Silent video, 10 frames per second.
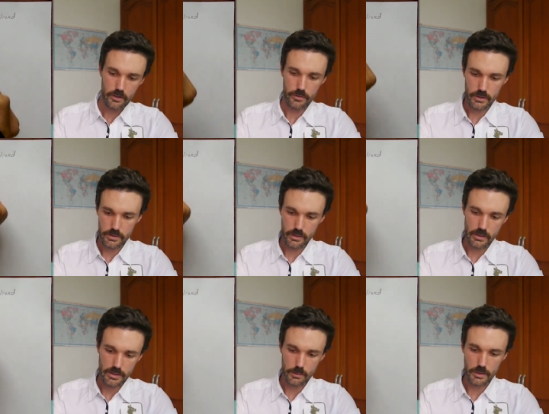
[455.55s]
first of
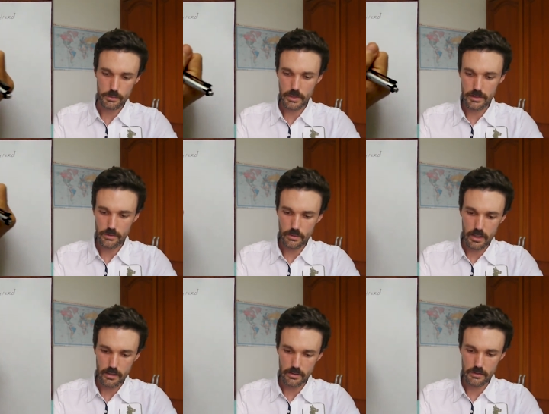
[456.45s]
all, let's multiply
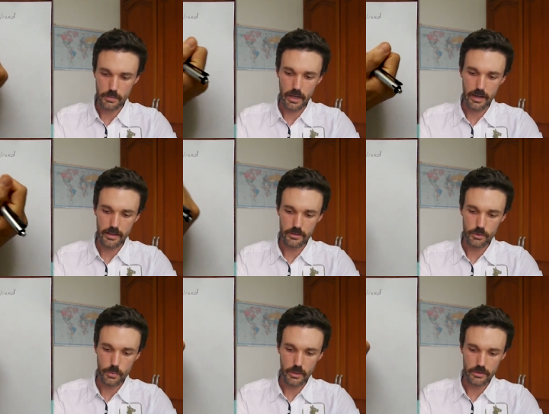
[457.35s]
$2 by
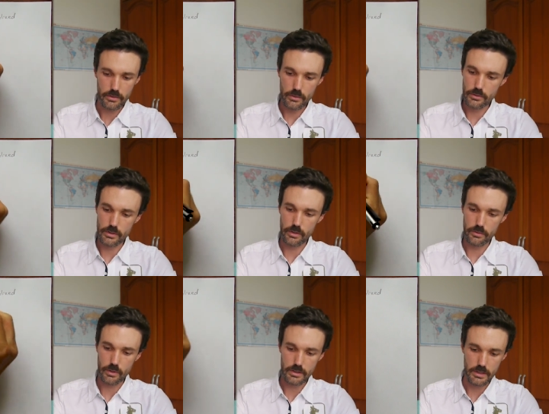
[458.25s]

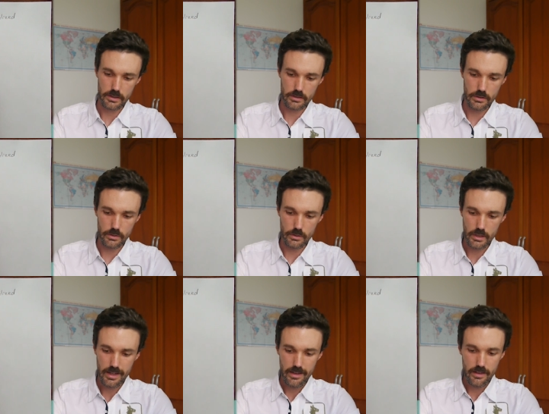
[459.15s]
2.20462.